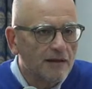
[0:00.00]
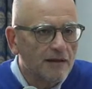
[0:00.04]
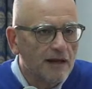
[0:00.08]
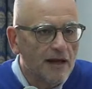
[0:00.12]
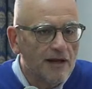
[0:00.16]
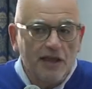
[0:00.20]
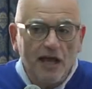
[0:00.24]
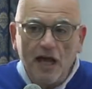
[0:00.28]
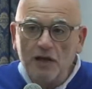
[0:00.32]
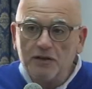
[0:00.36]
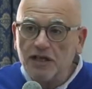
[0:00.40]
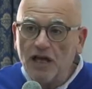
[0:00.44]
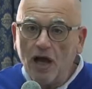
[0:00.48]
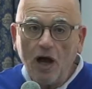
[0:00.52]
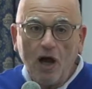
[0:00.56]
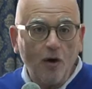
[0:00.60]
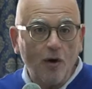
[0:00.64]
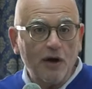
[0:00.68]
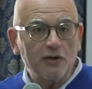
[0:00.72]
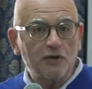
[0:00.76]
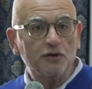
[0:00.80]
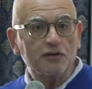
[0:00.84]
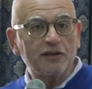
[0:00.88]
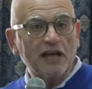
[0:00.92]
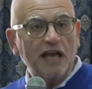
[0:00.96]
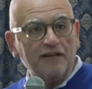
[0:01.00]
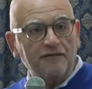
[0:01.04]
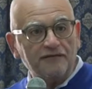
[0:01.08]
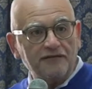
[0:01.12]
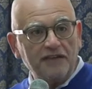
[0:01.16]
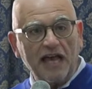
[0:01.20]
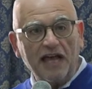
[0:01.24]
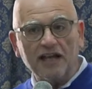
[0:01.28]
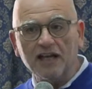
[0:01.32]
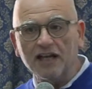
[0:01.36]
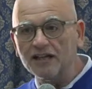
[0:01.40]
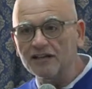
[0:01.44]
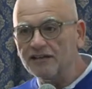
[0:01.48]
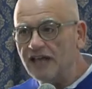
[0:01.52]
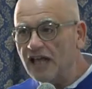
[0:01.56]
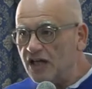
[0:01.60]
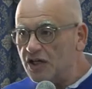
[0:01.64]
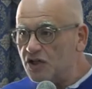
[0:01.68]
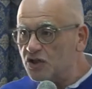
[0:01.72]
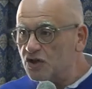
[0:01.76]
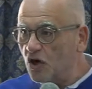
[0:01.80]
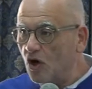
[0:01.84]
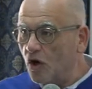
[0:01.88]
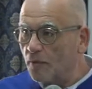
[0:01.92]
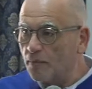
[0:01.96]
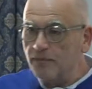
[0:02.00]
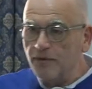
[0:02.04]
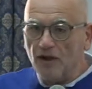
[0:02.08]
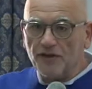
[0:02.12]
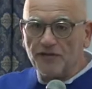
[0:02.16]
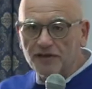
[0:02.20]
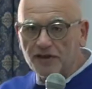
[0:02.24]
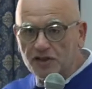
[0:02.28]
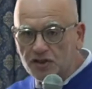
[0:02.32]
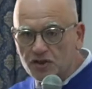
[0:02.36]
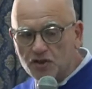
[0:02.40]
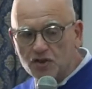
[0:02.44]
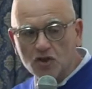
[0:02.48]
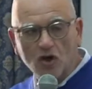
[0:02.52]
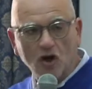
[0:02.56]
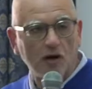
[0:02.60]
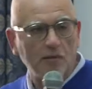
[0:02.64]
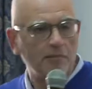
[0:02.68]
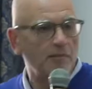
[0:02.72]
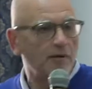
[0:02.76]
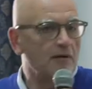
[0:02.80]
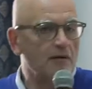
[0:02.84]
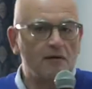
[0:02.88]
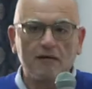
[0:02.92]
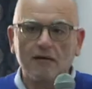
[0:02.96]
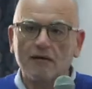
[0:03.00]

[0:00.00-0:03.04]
And I say, oh, I should have taken that job, not this job.